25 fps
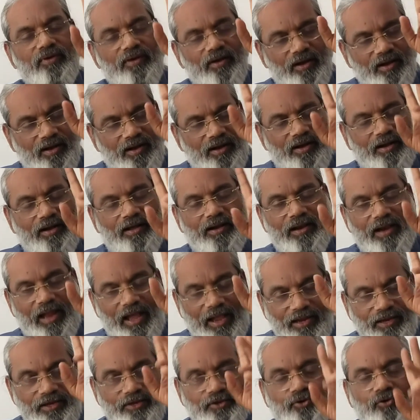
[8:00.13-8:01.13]
ah,
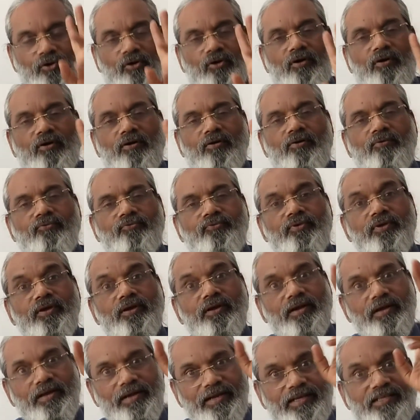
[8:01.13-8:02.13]
light of
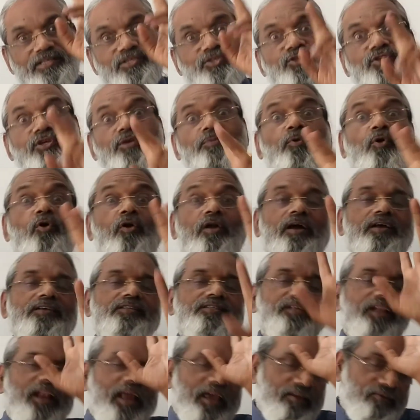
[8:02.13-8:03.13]

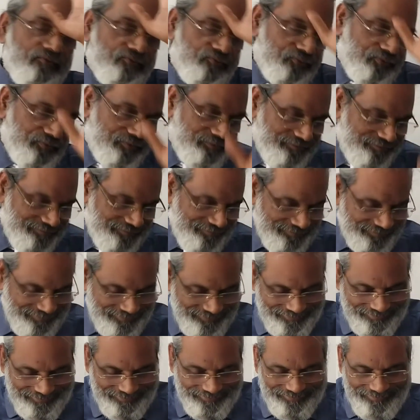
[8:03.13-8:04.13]
Desdemona's life.
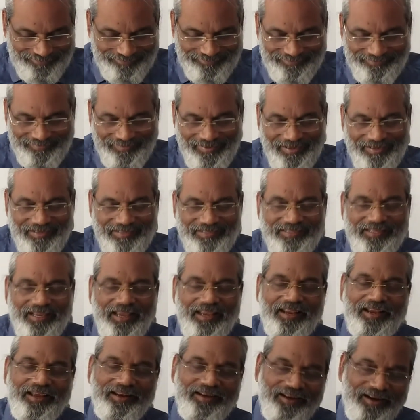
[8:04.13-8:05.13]
Hmm.
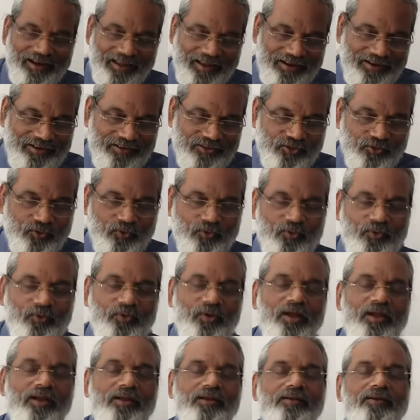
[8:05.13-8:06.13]
Second light.
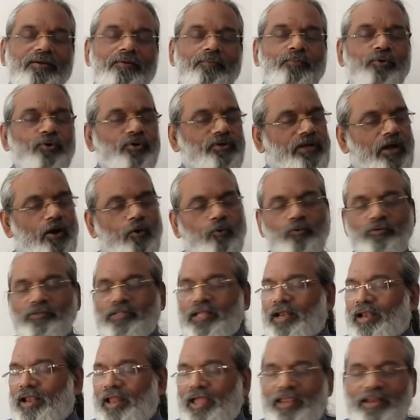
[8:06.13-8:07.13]
So, put out
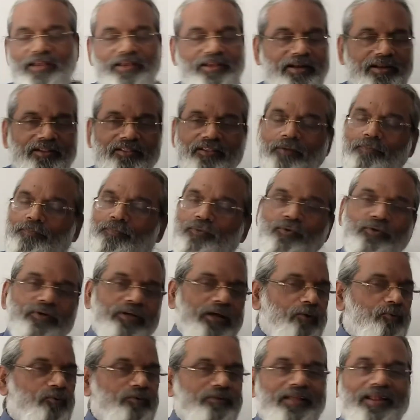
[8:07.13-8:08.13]
the light and the put
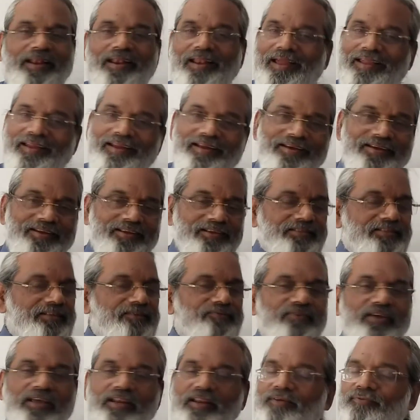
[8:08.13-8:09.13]
out the light is
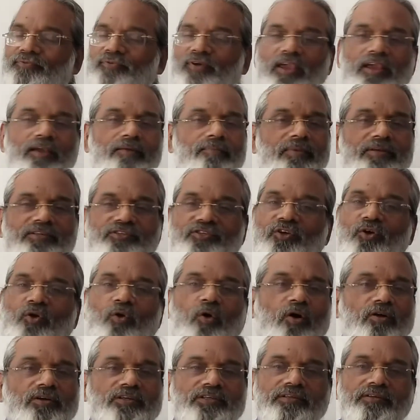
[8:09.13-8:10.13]
a very famous
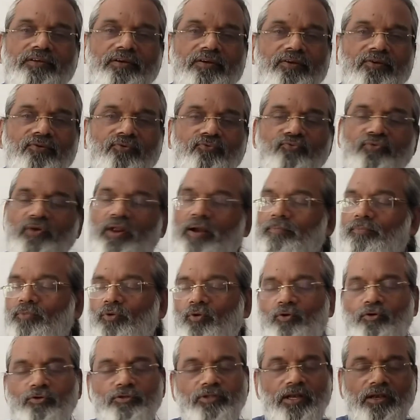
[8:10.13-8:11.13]
quote
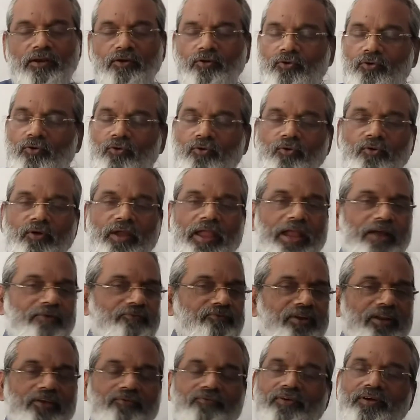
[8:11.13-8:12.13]
from Othello
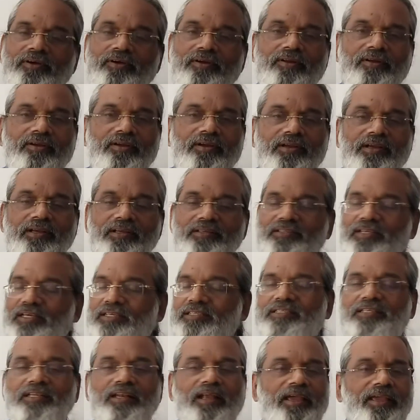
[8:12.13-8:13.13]
everywhere.
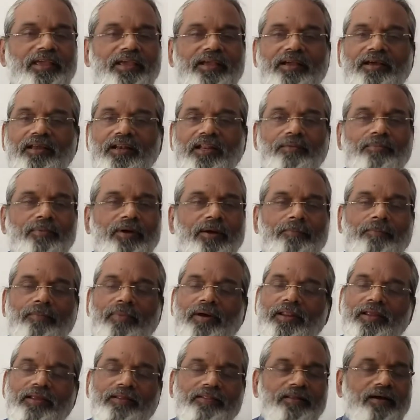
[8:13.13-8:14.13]
Just like
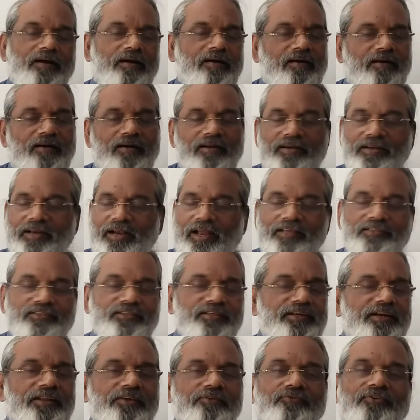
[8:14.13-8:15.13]
remembering the
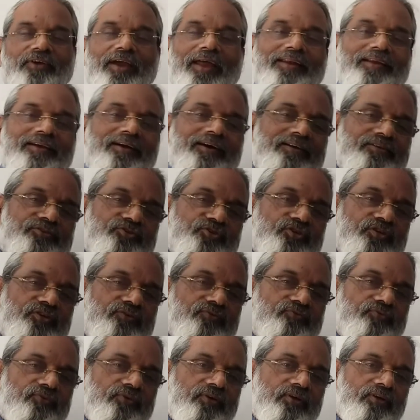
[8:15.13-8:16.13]
tragedy of
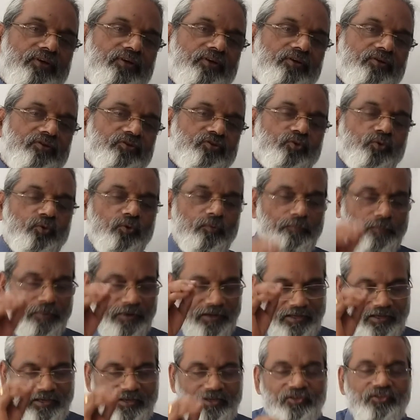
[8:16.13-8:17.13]
handkerchief. So,
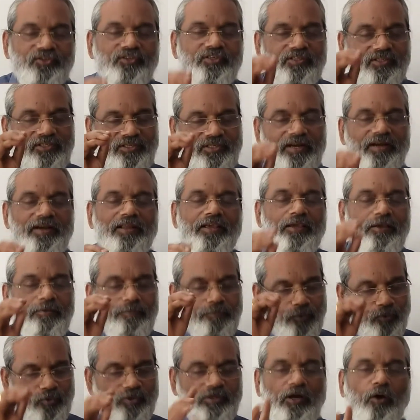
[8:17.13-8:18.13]
please
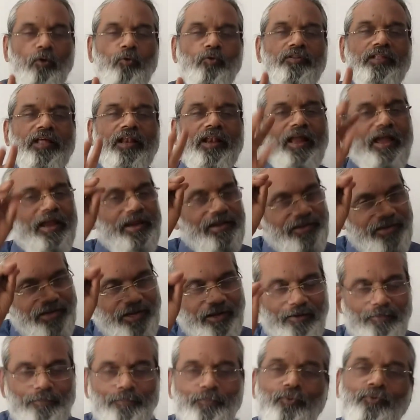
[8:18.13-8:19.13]
study, put out the light
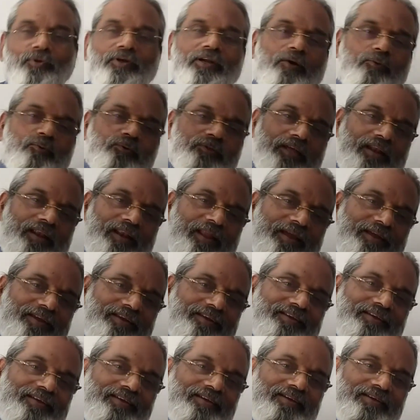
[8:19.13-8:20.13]
and put out the
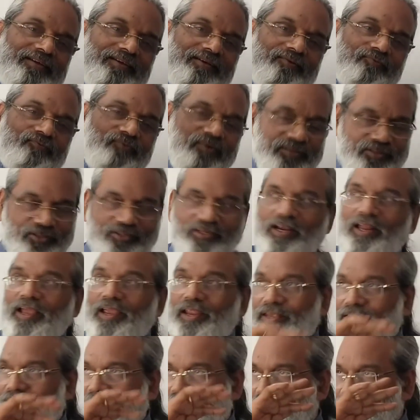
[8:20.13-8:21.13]
light. First
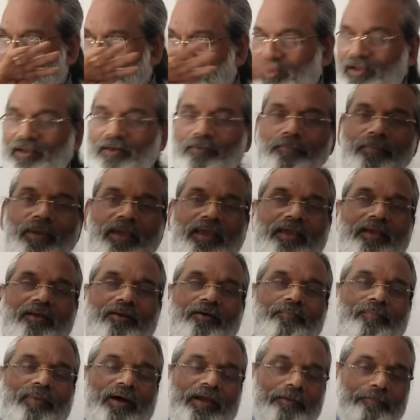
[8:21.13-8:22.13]
light, I will make
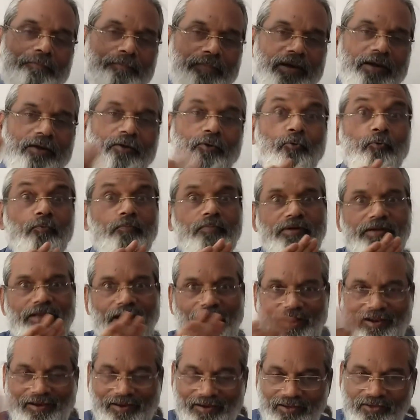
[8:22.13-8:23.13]
my bedroom
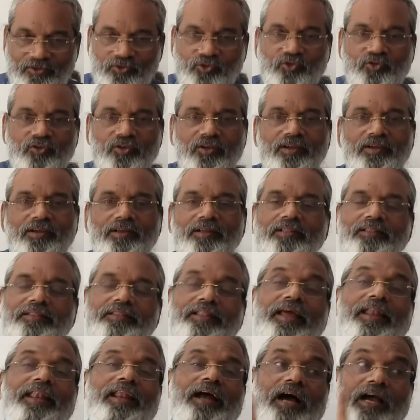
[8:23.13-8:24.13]
darkness.
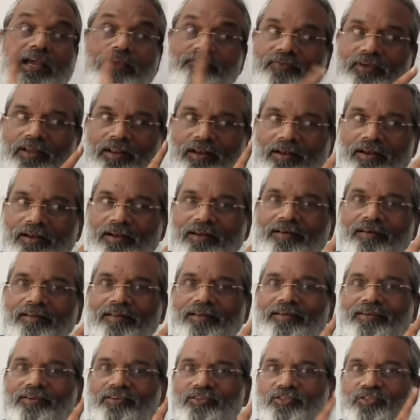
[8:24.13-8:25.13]
Then I will
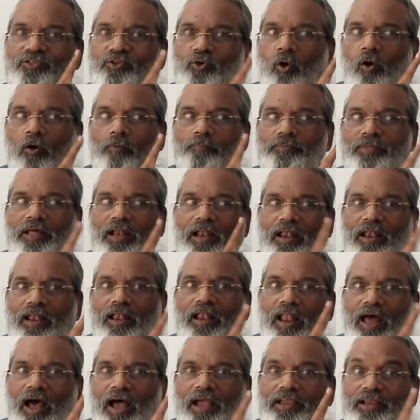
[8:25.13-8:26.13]
stop the
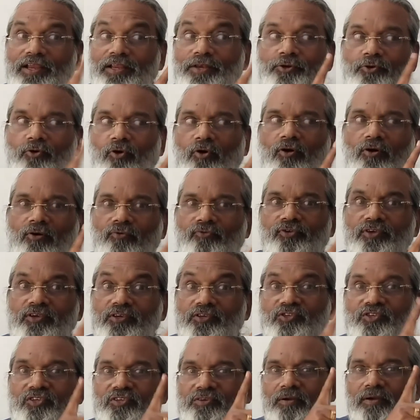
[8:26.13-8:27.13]
light of
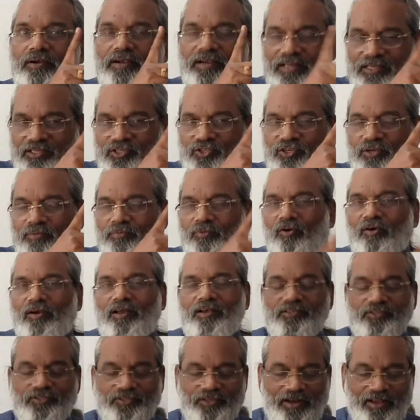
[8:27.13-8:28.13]
his
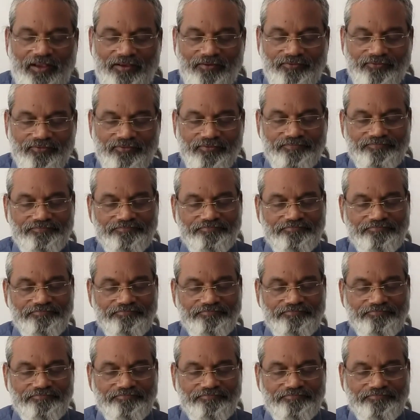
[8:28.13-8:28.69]
Desdemona's life.